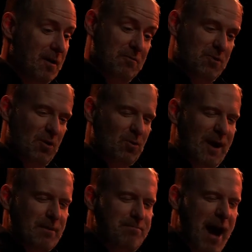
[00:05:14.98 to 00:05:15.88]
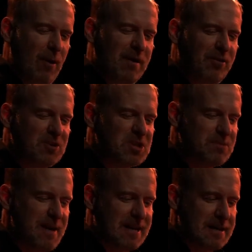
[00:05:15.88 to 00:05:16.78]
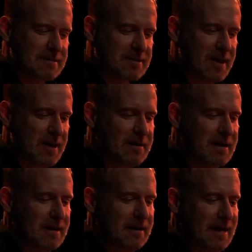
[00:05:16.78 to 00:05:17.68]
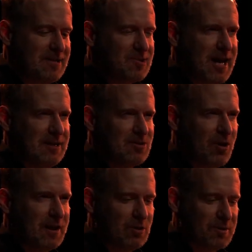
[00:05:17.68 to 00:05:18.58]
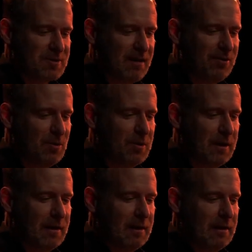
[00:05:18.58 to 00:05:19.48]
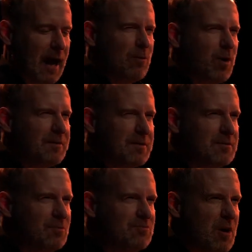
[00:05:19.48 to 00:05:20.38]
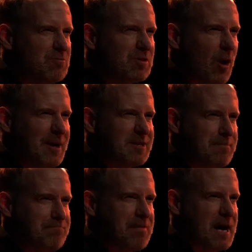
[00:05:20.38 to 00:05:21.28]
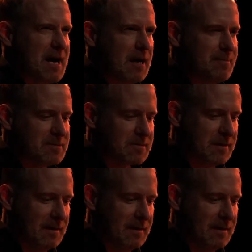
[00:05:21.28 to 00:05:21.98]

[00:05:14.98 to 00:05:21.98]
"You're quite a powerful speaker, sir," he said, turning to his nephew. "I wonder you don't go into Parliament."